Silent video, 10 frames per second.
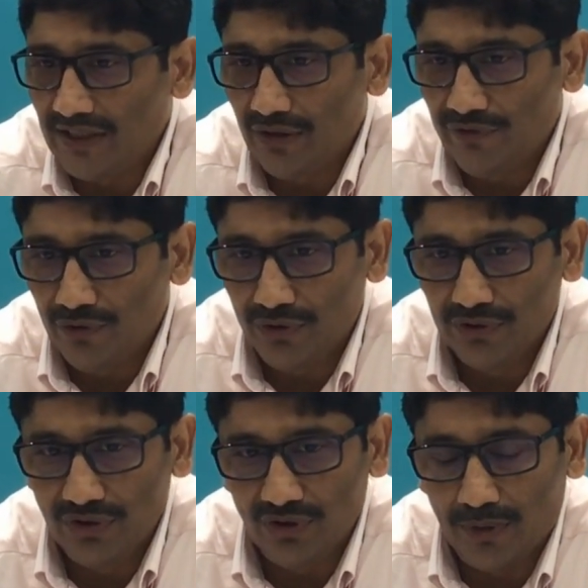Thank you
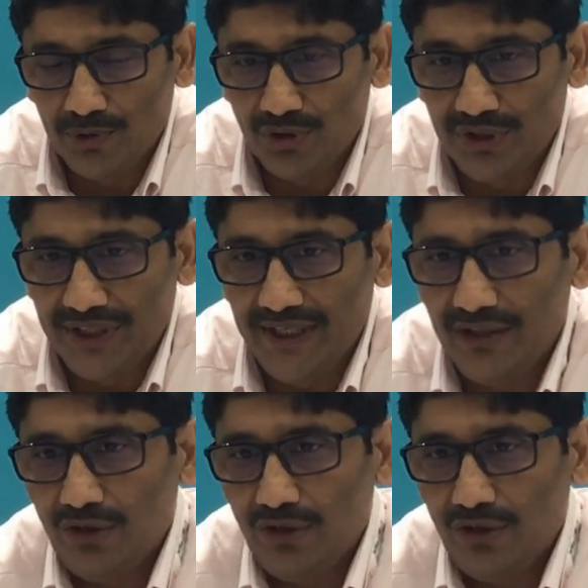for this opportunity.